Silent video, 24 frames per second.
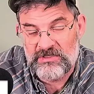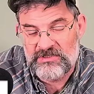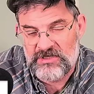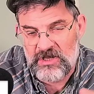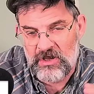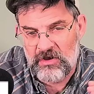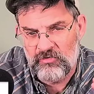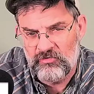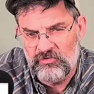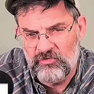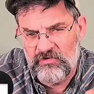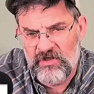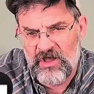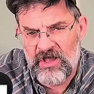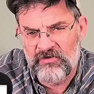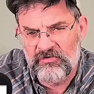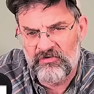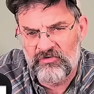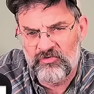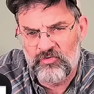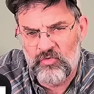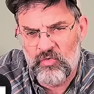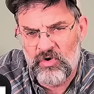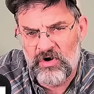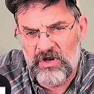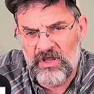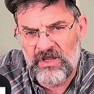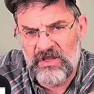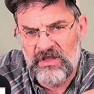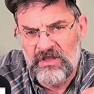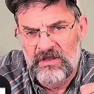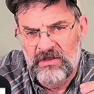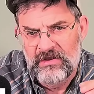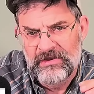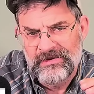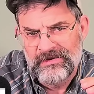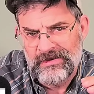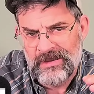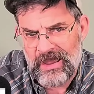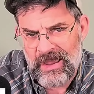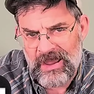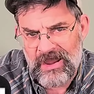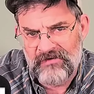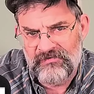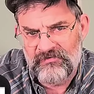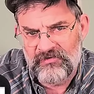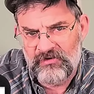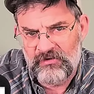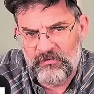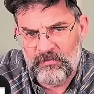So 2020, after